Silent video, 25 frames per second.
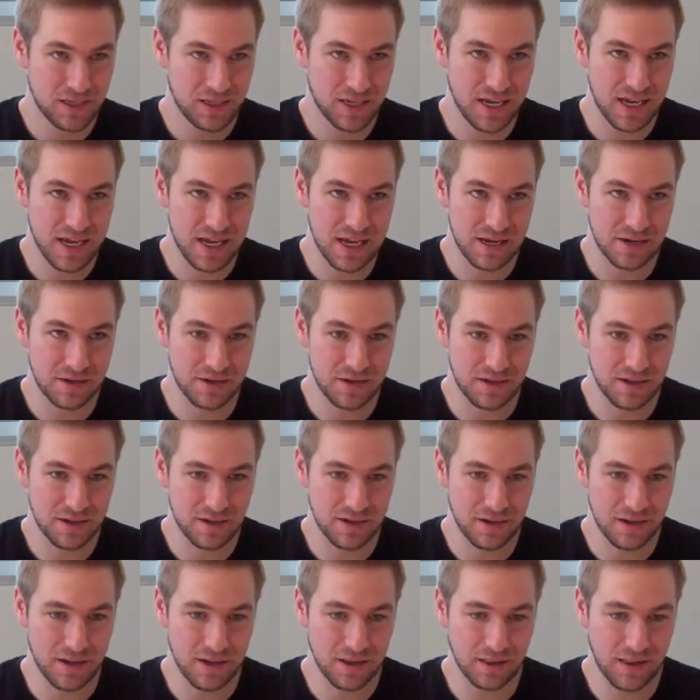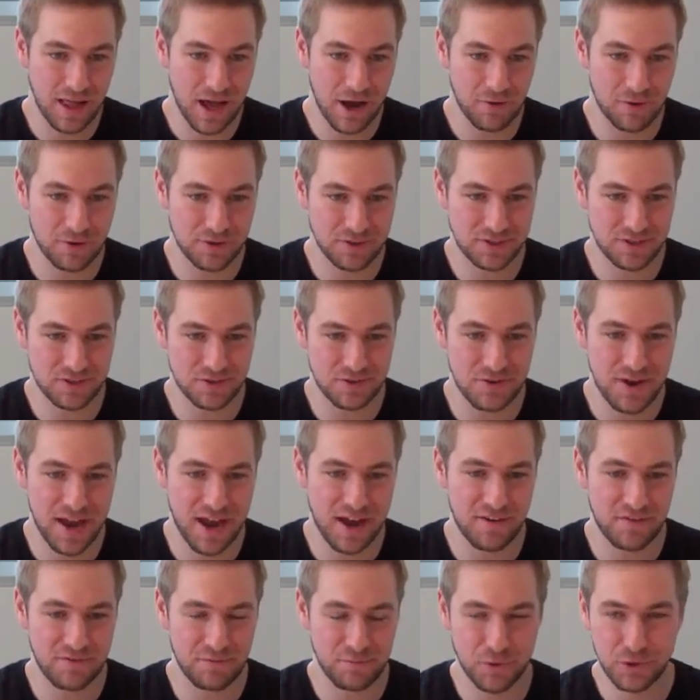and allow us to
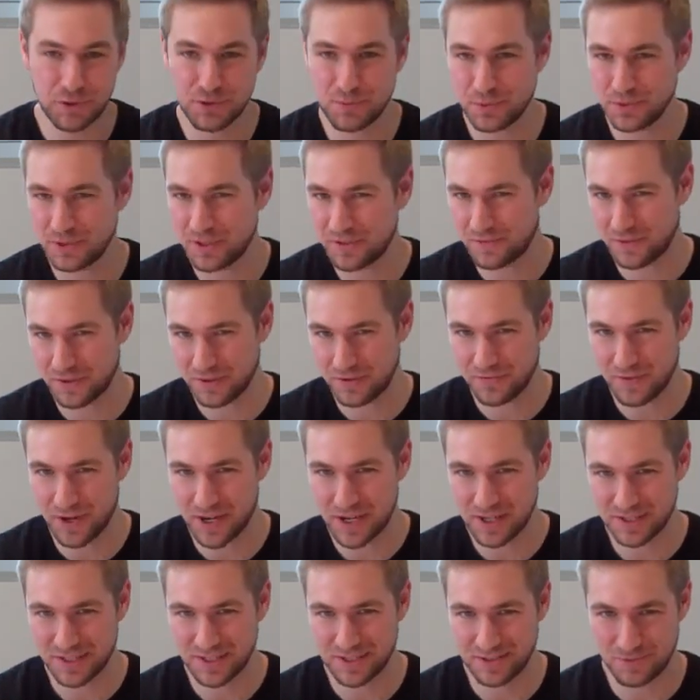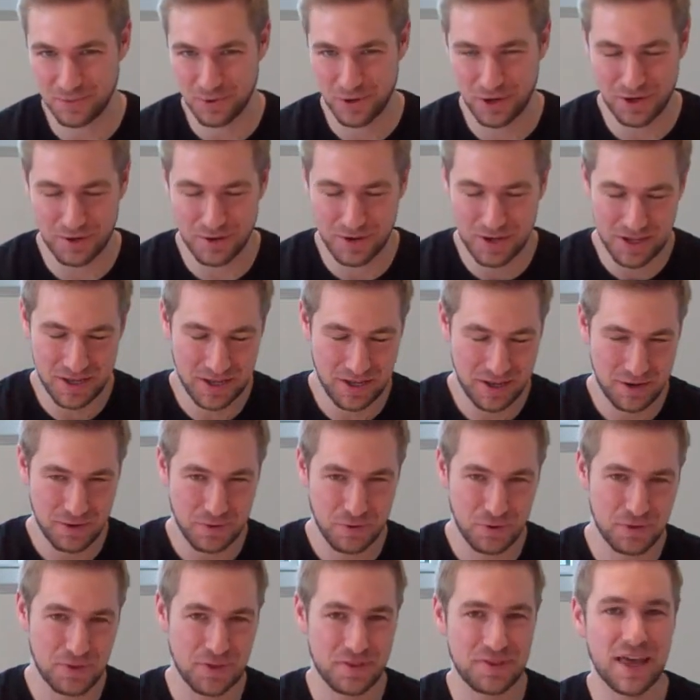have multiple different devices work
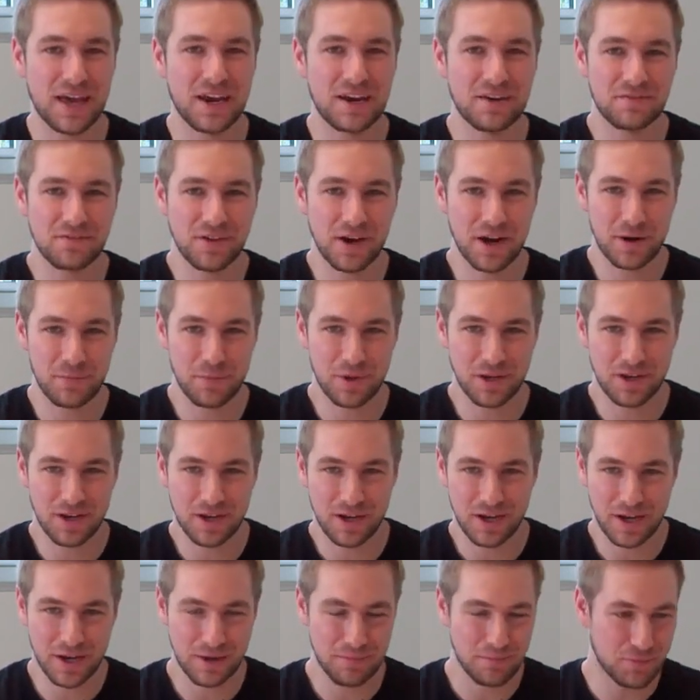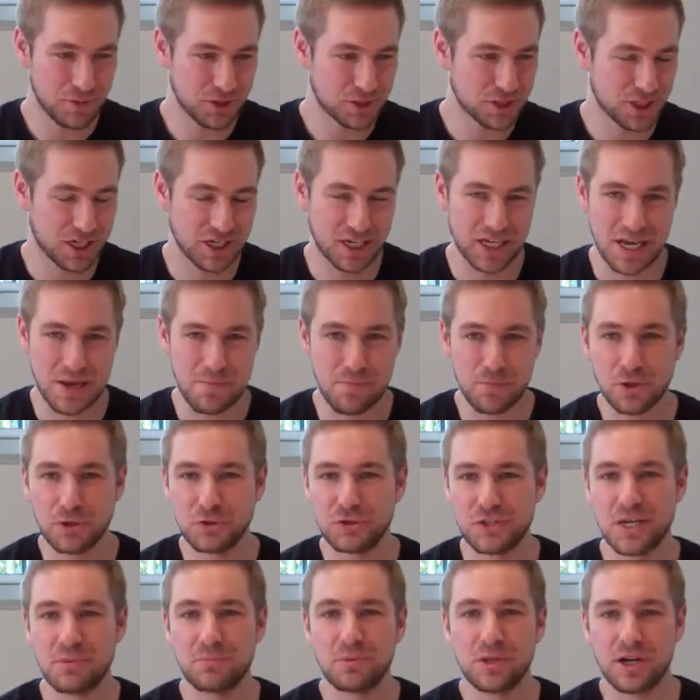within that environment, much like a
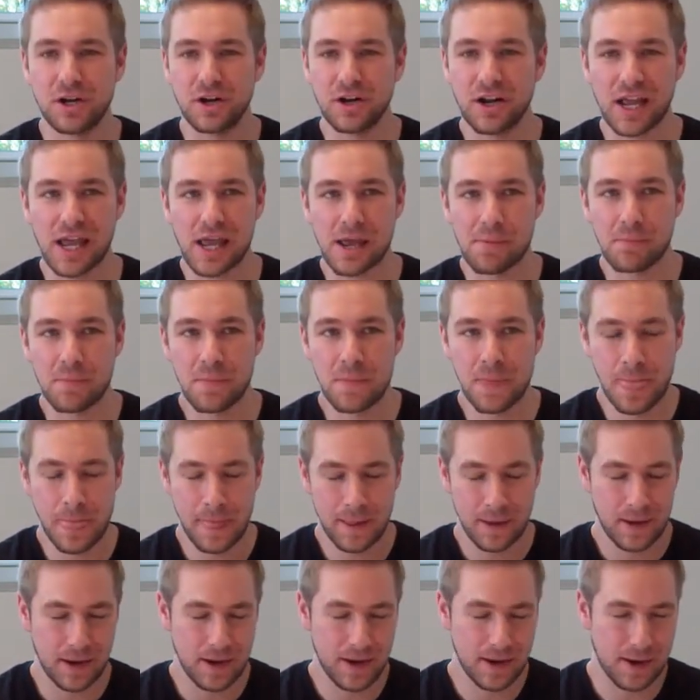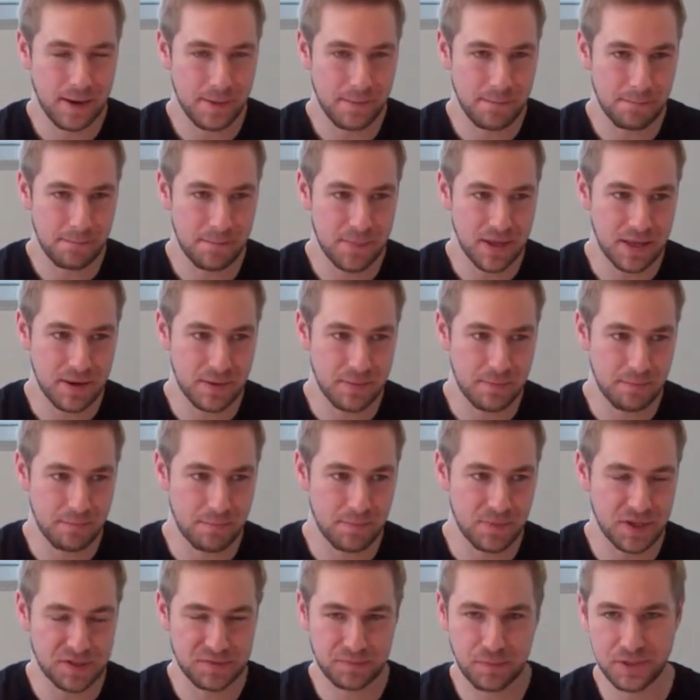multiplayer game.
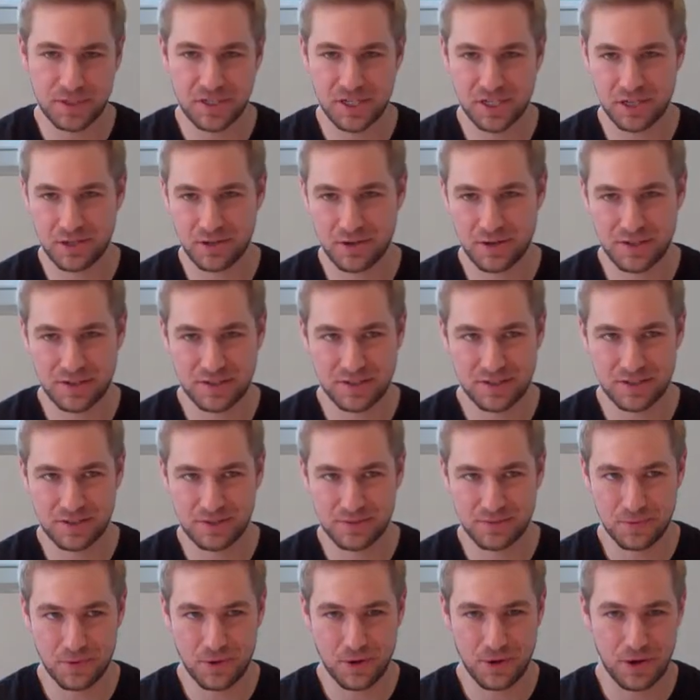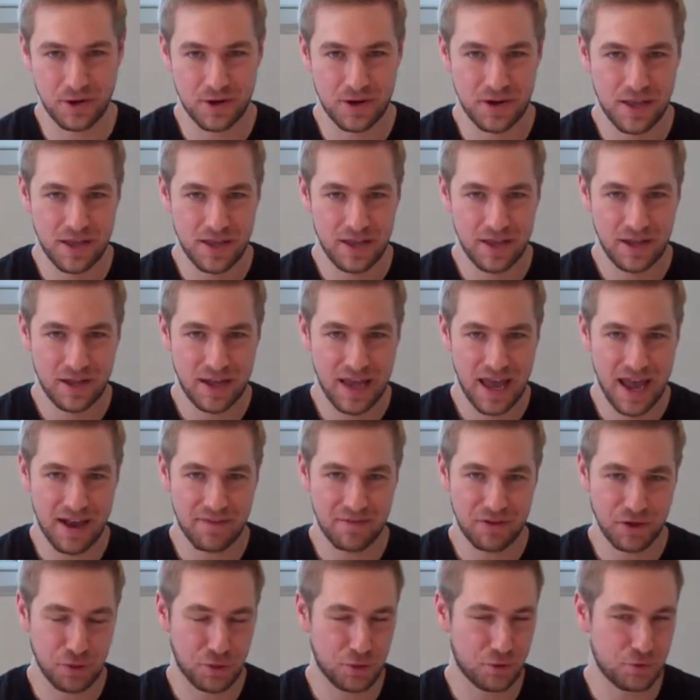In this particular instance, we're
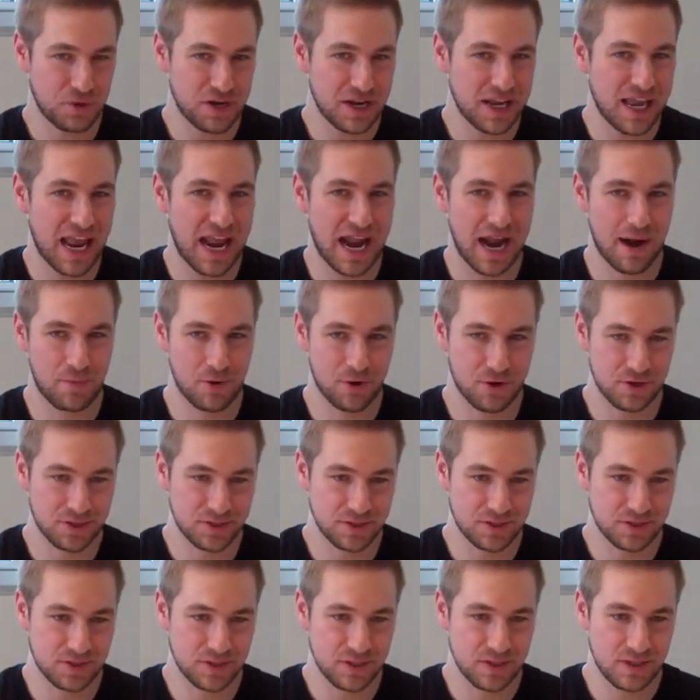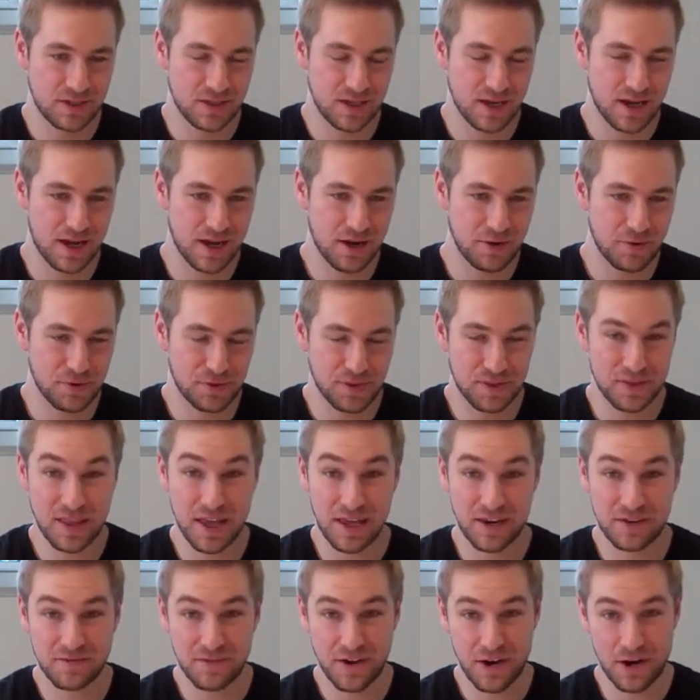having 3 cameras within
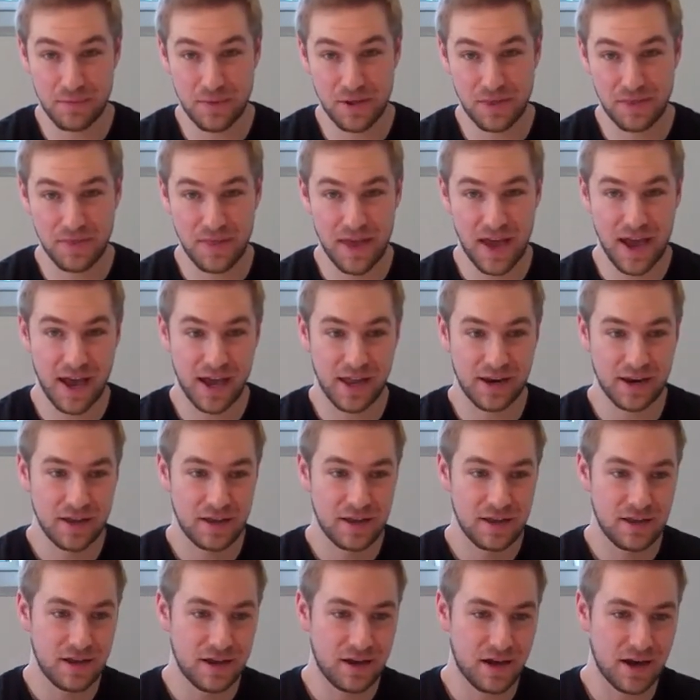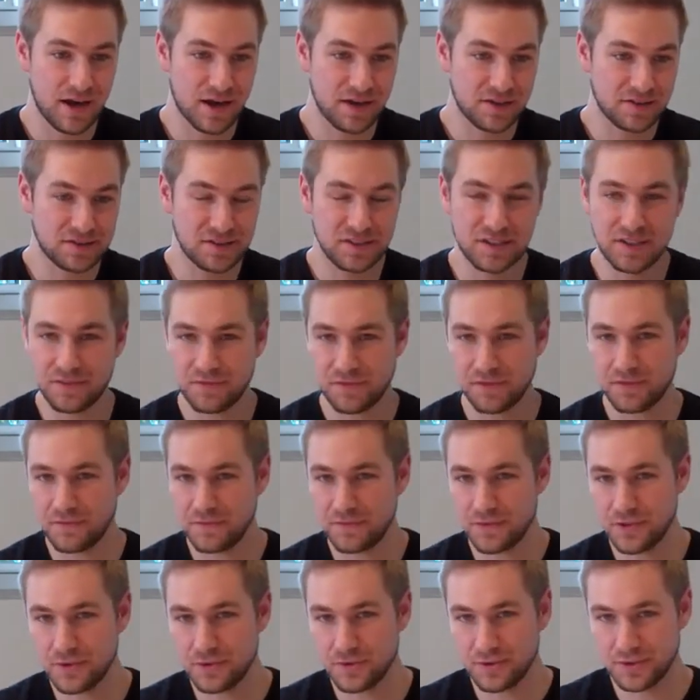that environment that see different
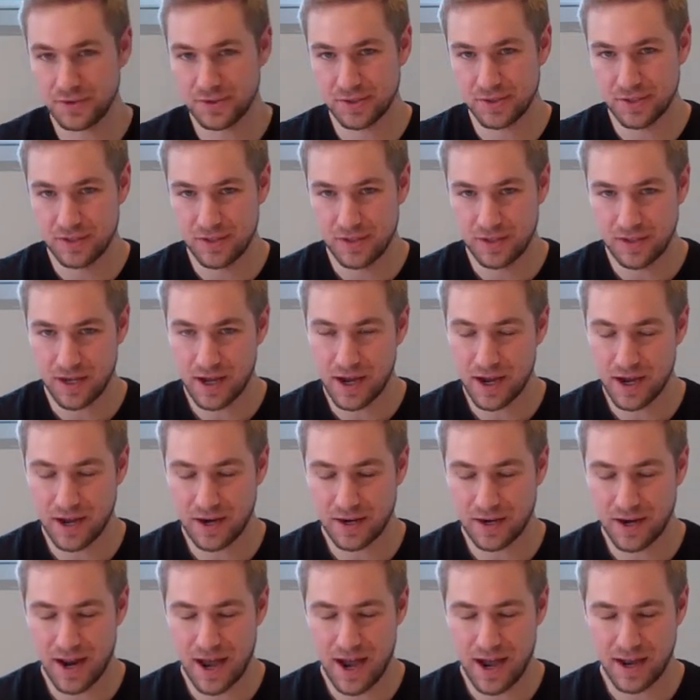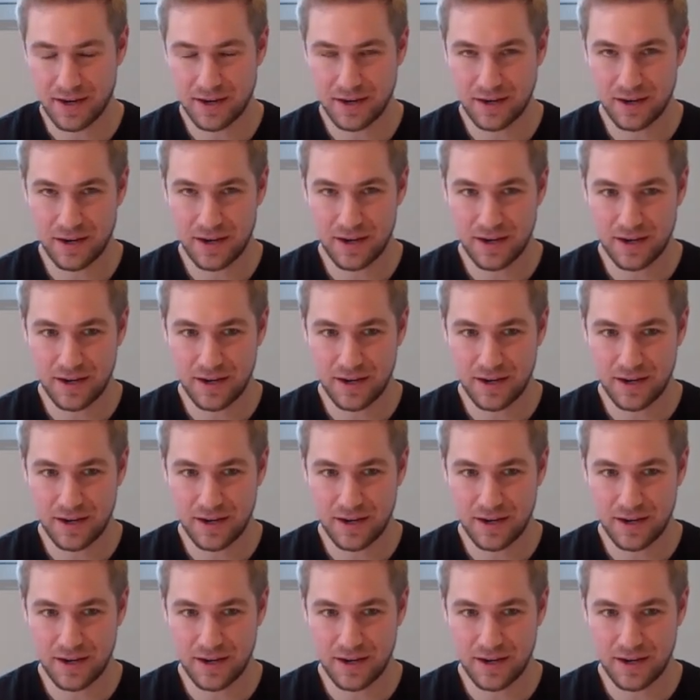views, not